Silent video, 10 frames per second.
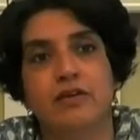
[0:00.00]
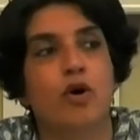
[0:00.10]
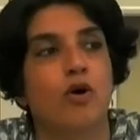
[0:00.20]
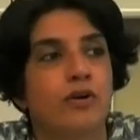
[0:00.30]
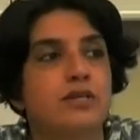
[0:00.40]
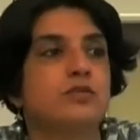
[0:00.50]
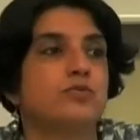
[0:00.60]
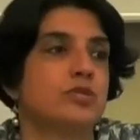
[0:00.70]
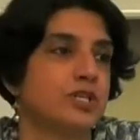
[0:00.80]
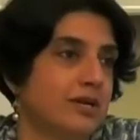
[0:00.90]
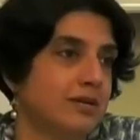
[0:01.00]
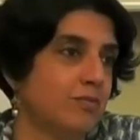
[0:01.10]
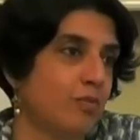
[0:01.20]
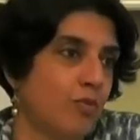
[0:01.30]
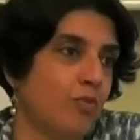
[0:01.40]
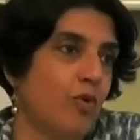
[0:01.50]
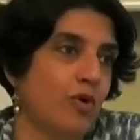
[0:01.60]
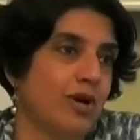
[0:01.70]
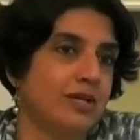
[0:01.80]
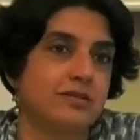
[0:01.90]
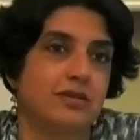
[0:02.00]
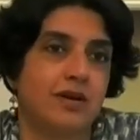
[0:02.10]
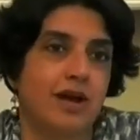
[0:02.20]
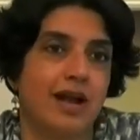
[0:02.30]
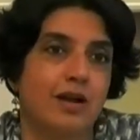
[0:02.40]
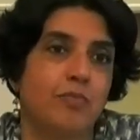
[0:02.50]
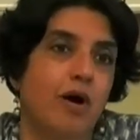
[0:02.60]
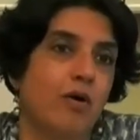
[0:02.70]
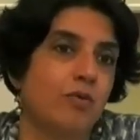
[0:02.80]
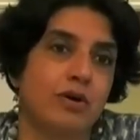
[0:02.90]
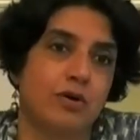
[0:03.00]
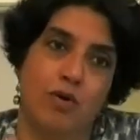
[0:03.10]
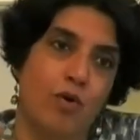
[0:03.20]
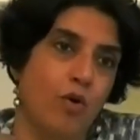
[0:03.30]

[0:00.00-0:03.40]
Congress, which had more or less held power